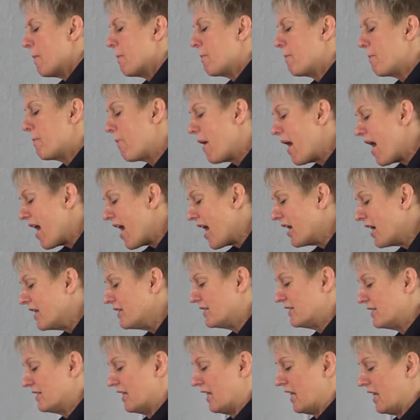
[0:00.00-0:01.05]

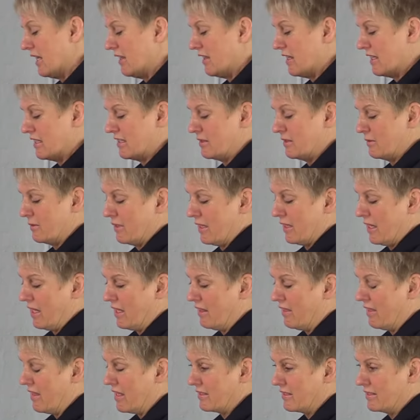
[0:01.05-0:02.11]
But in this
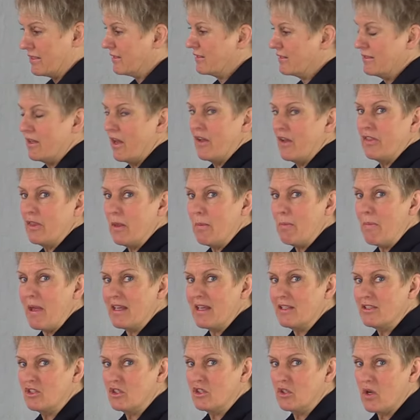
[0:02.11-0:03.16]
is not the
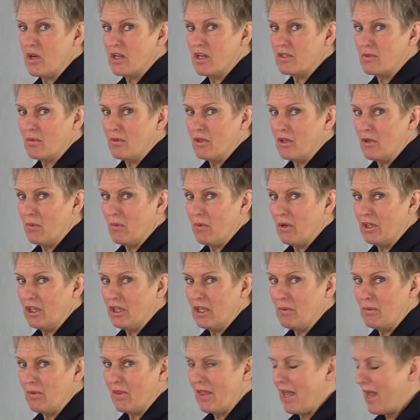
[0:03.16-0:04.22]
best choice when you're
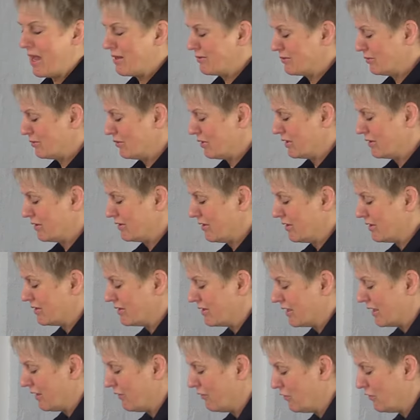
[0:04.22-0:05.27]
working with hamstrings, because
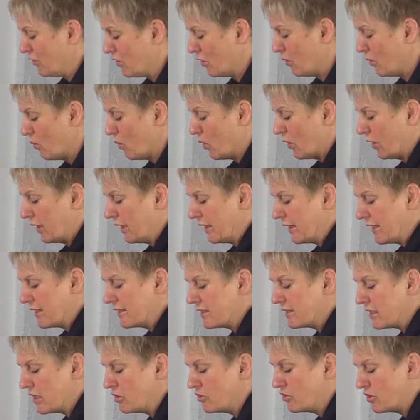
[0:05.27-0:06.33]
if you're working, let's
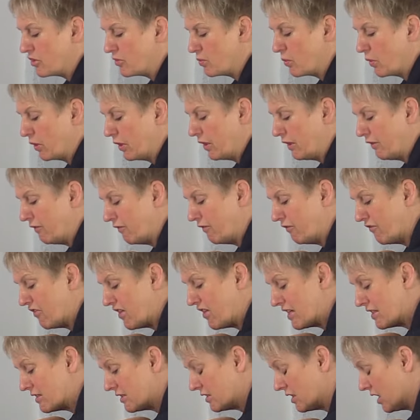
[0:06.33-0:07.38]
say you're just working
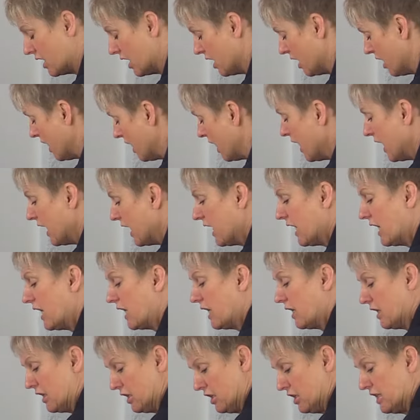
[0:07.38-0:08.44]
fist,
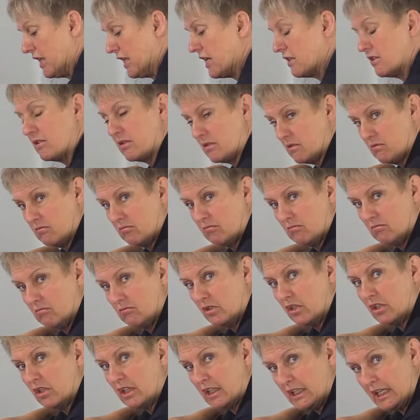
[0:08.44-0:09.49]
yes,
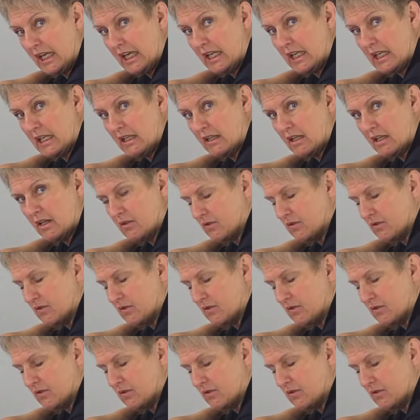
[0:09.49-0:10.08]
you can get in there and